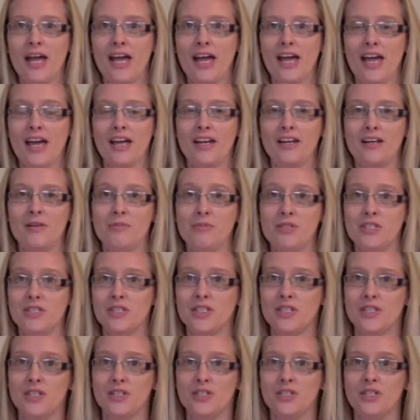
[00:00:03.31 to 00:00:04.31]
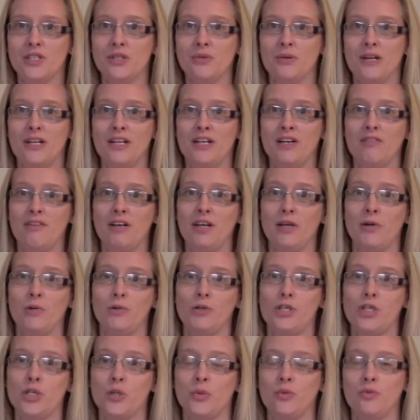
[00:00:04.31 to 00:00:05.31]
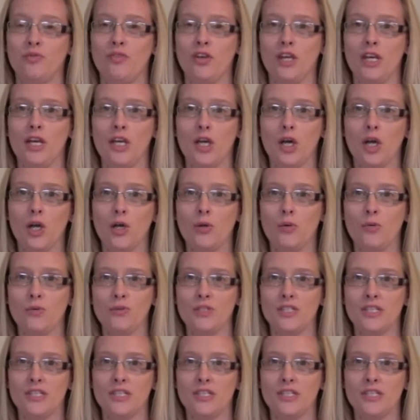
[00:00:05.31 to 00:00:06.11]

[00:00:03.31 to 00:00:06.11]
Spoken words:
and I'm just going to do another little short video